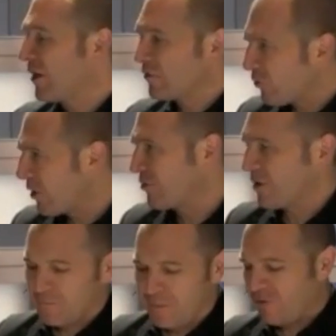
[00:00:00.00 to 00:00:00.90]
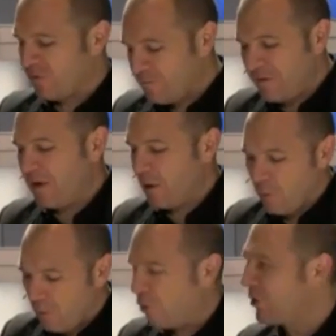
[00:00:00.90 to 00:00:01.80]
unstructured information,
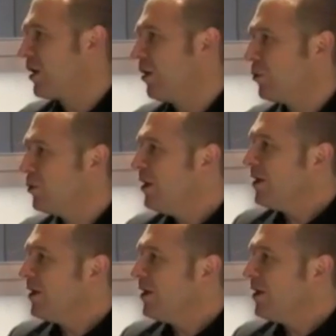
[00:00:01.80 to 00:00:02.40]
video, audio,